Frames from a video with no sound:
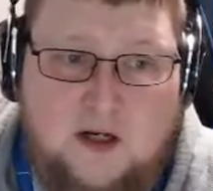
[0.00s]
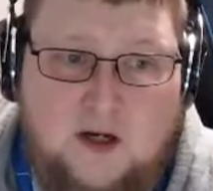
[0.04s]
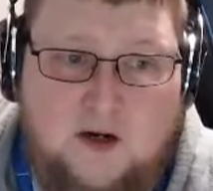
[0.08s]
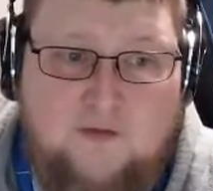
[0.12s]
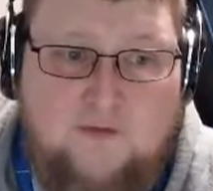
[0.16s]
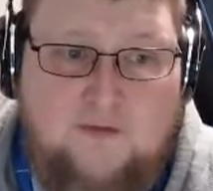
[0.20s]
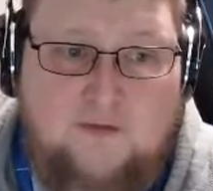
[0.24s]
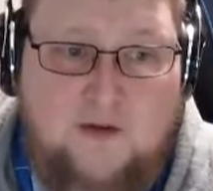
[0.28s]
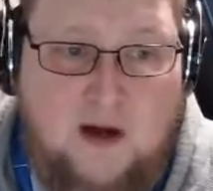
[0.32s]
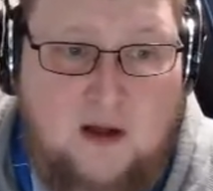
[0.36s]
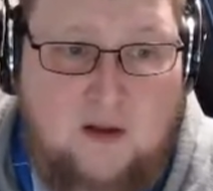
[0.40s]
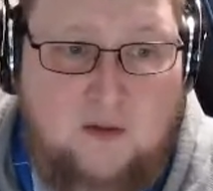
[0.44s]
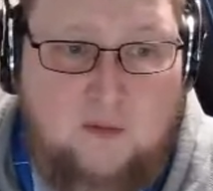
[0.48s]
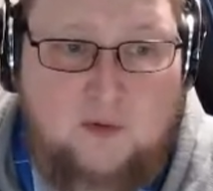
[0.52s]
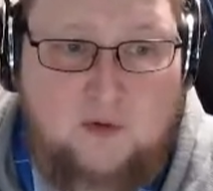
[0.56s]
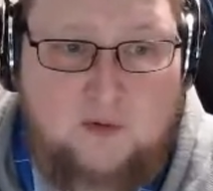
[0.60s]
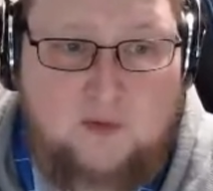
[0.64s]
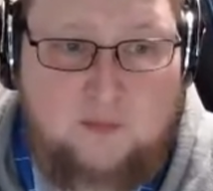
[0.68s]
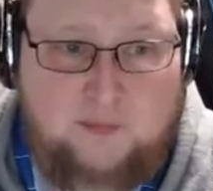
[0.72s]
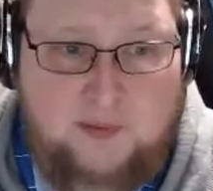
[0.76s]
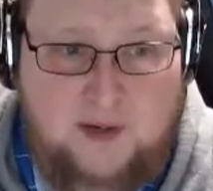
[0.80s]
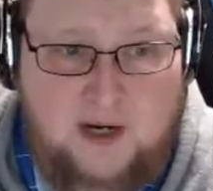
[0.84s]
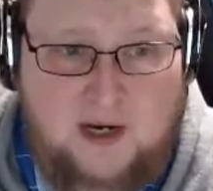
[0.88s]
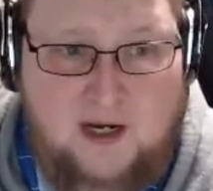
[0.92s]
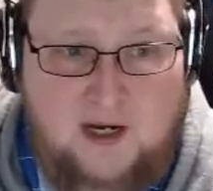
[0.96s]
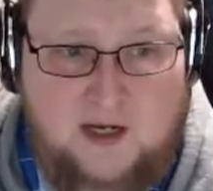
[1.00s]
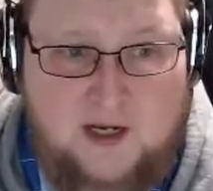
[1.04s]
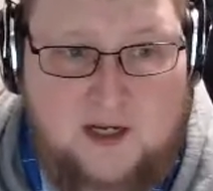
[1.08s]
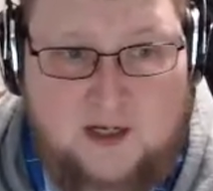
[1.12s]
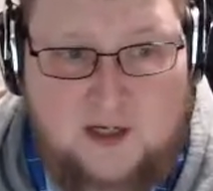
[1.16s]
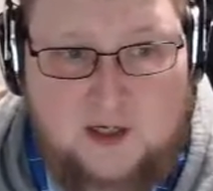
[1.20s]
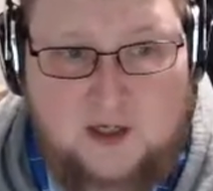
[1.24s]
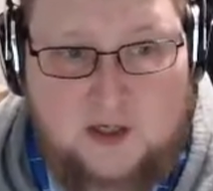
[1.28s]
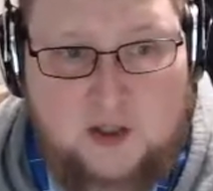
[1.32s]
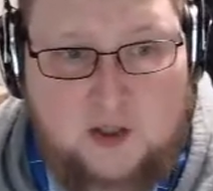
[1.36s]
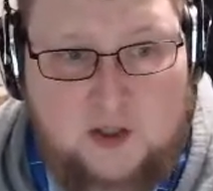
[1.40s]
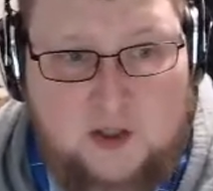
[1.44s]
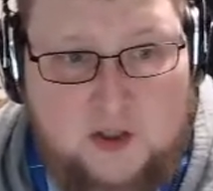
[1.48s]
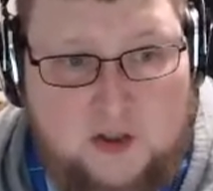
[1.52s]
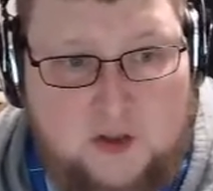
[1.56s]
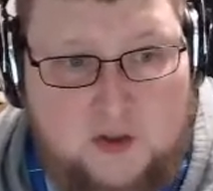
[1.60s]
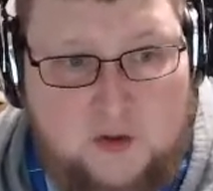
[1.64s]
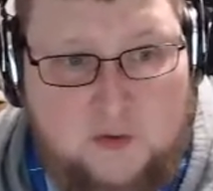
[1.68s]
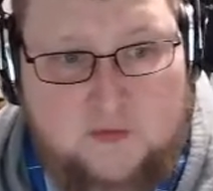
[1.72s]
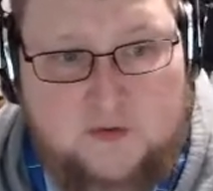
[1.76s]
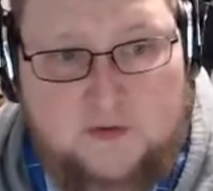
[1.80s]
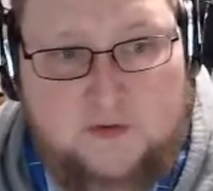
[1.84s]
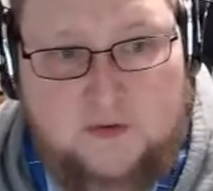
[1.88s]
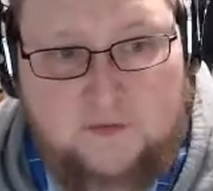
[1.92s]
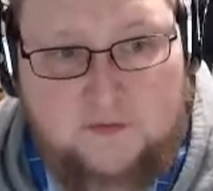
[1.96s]
followed by
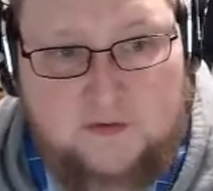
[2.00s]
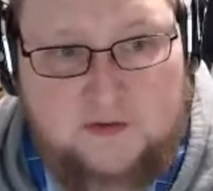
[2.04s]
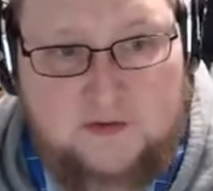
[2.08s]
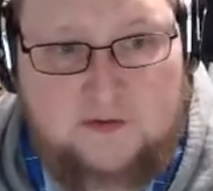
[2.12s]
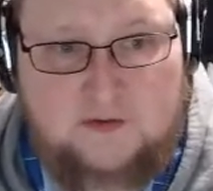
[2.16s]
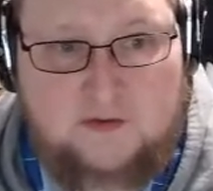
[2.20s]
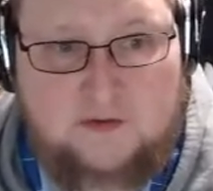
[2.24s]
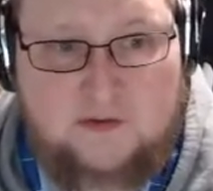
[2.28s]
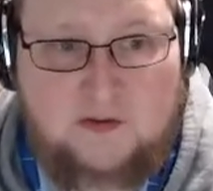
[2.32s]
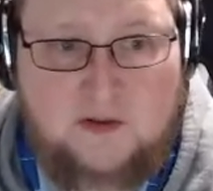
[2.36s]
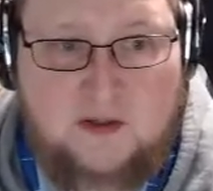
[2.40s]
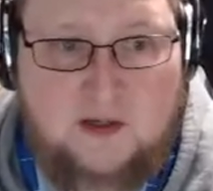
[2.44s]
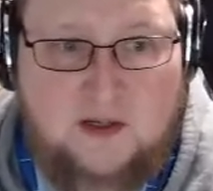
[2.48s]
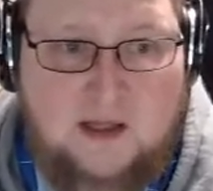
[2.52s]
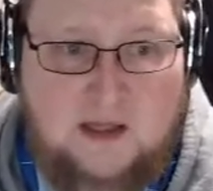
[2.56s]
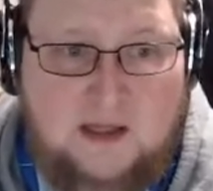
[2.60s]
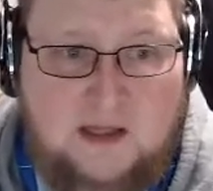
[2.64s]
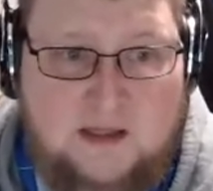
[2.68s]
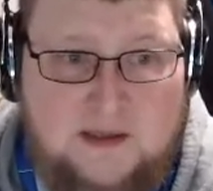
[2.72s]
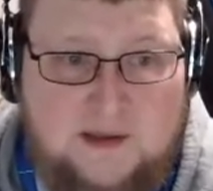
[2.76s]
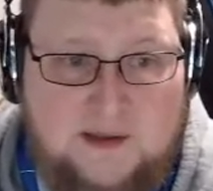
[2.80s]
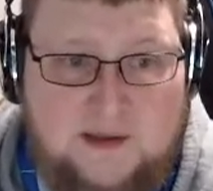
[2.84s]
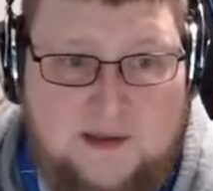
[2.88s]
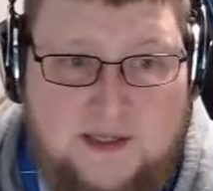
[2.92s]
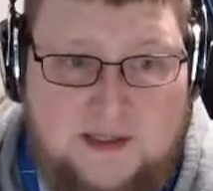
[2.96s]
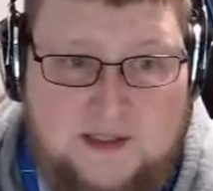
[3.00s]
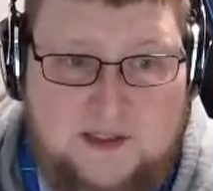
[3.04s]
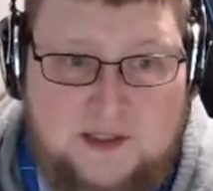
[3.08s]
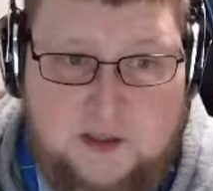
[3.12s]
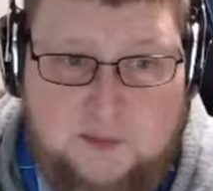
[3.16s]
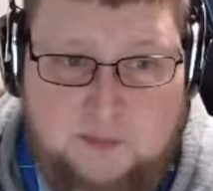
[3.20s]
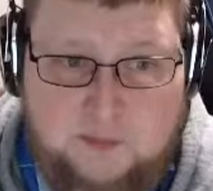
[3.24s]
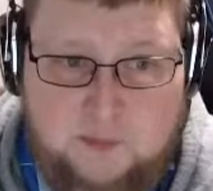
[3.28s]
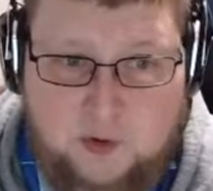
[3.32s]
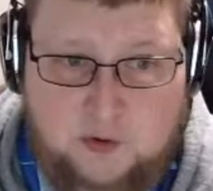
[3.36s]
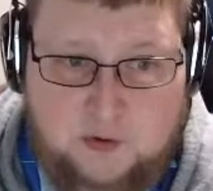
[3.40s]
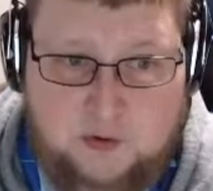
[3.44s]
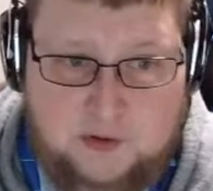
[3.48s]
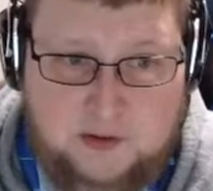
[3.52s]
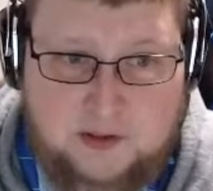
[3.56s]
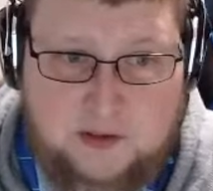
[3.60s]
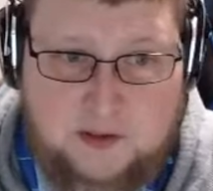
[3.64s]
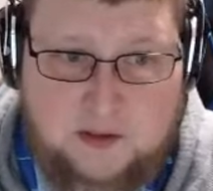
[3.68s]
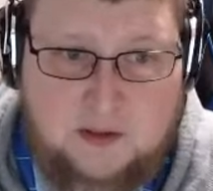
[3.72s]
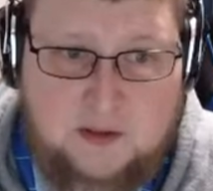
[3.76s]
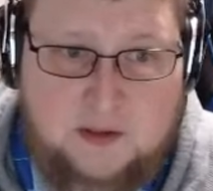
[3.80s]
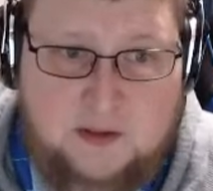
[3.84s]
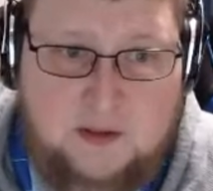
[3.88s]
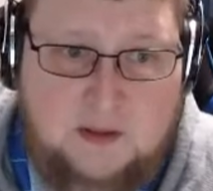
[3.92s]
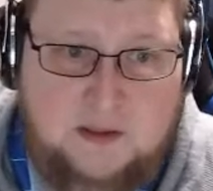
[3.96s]
Gustavus Lindenmuller
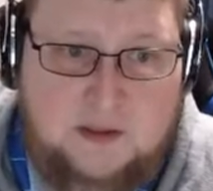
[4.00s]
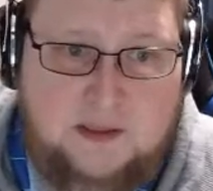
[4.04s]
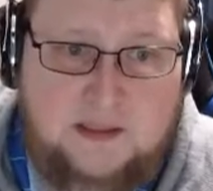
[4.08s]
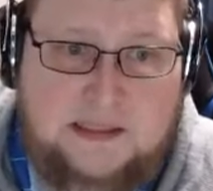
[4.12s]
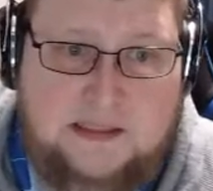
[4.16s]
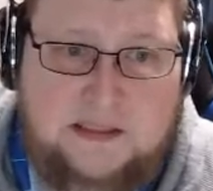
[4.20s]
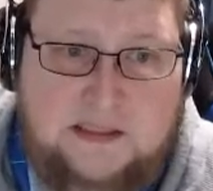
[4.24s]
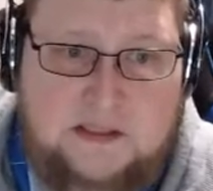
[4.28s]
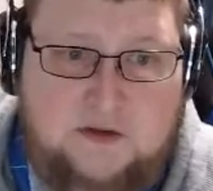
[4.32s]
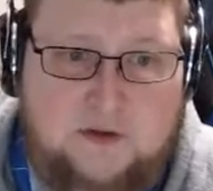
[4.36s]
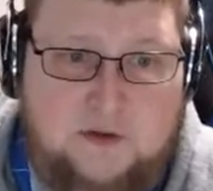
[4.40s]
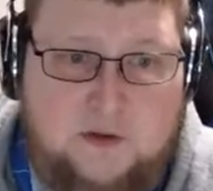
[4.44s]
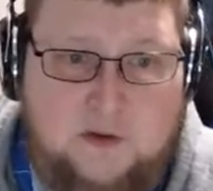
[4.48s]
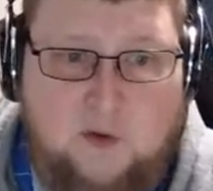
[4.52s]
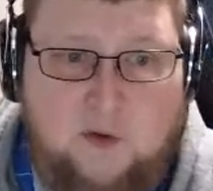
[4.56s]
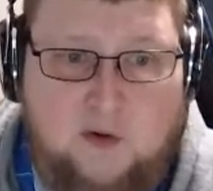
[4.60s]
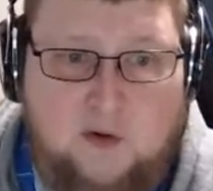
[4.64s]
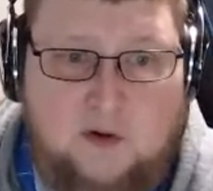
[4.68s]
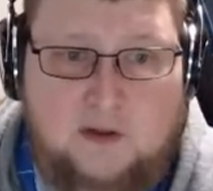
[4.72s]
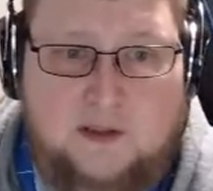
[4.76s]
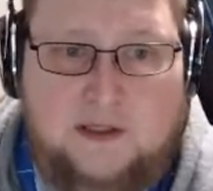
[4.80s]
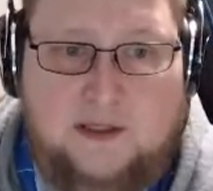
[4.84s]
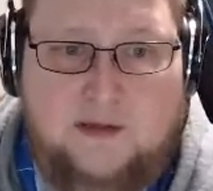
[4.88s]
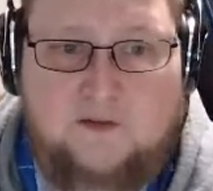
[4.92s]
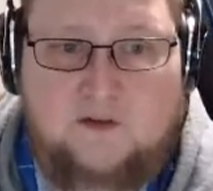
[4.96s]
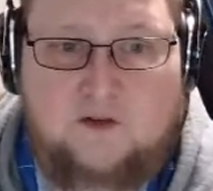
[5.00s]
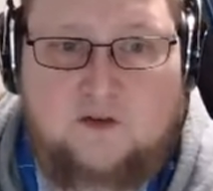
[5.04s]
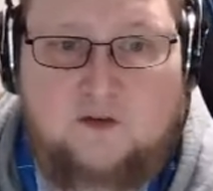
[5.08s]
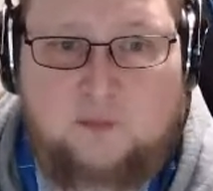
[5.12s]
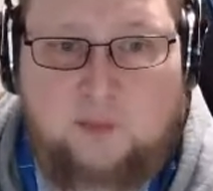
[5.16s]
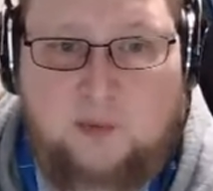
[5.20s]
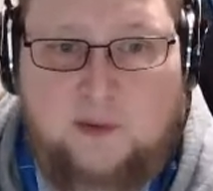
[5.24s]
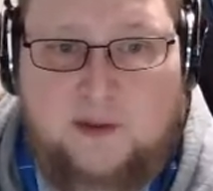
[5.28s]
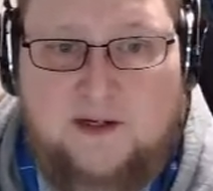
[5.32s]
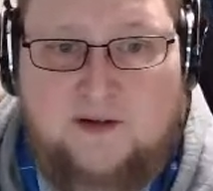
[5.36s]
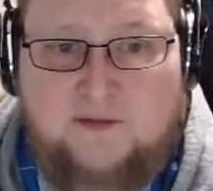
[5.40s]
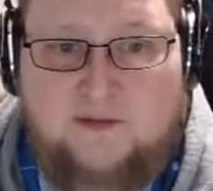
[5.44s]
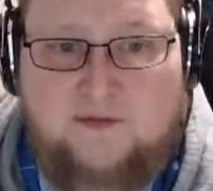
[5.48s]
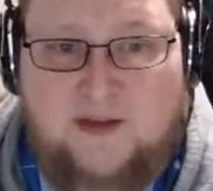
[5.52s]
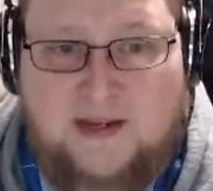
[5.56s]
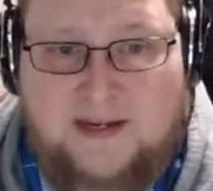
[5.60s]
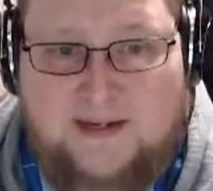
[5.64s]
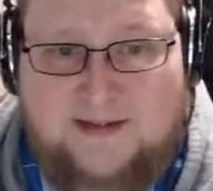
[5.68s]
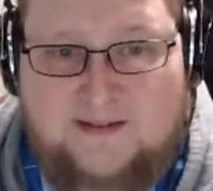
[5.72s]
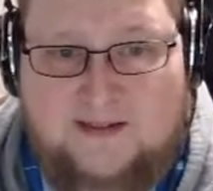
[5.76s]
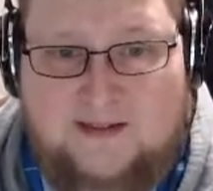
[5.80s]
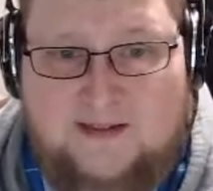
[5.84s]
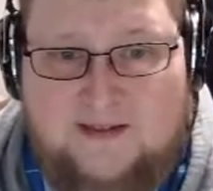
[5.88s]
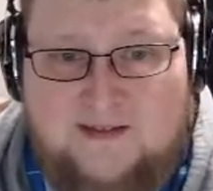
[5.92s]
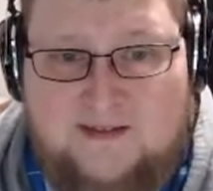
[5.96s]
in New York in the spring of
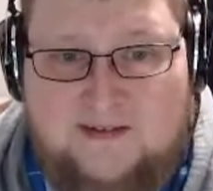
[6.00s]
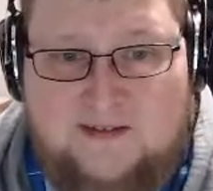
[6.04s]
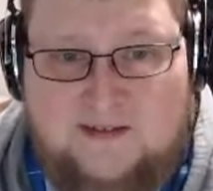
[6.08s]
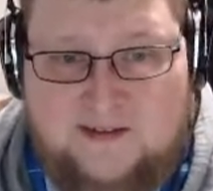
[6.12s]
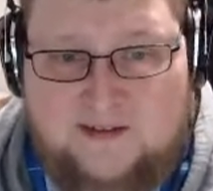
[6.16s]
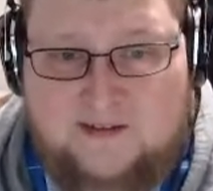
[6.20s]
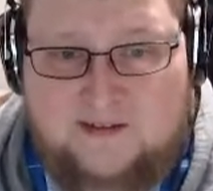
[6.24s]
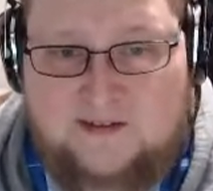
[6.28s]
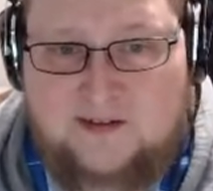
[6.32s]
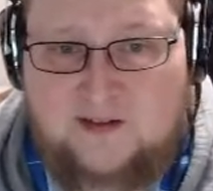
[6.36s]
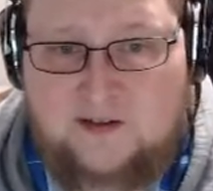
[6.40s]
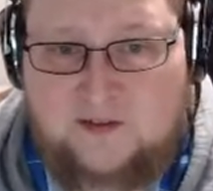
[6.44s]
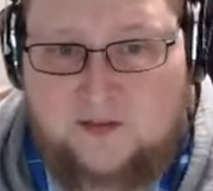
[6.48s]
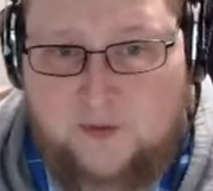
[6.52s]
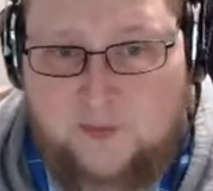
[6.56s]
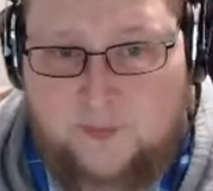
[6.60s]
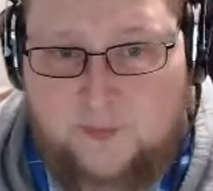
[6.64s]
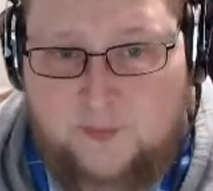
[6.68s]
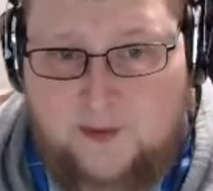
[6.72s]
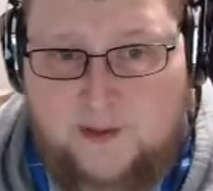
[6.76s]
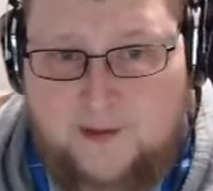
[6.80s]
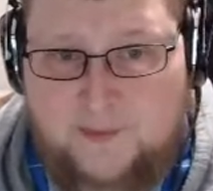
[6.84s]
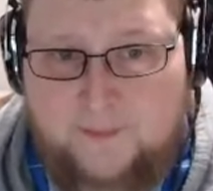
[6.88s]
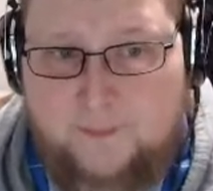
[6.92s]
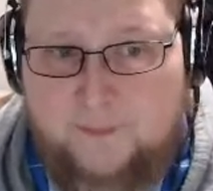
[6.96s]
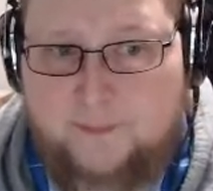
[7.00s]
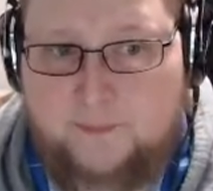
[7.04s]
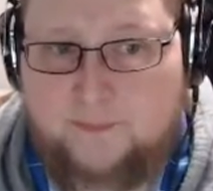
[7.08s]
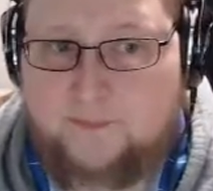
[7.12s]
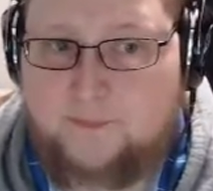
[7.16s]
1863.